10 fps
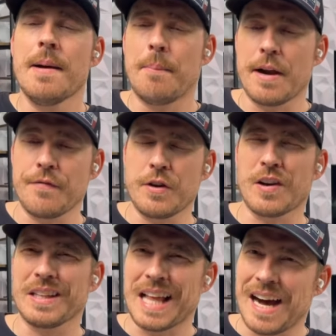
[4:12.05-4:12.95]
But if you're
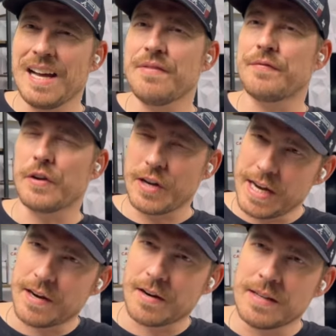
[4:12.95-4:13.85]
alive, if you're
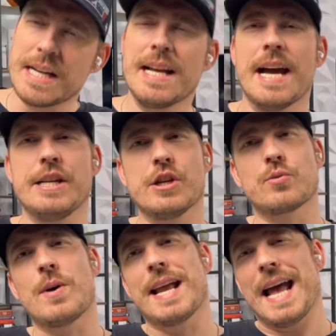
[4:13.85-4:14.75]
here, and you
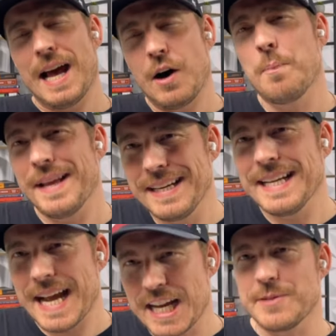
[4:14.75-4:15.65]
just want to help
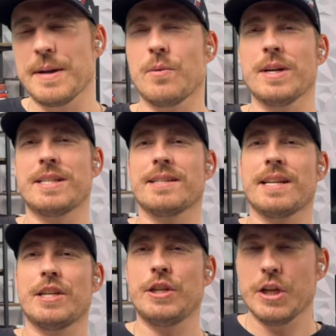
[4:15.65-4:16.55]
engagement, which is a
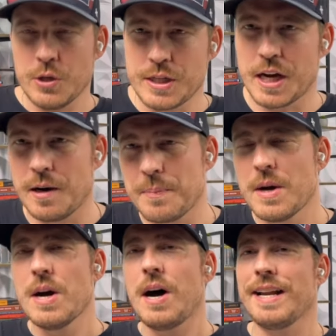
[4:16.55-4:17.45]
huge help
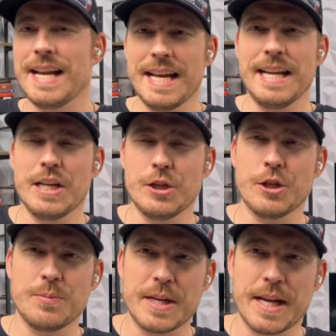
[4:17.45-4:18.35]
on any
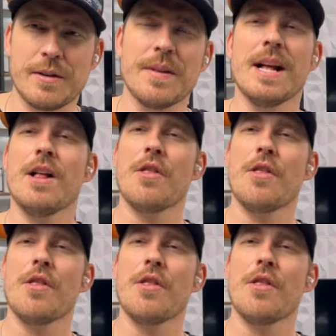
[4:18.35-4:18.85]
YouTube channel,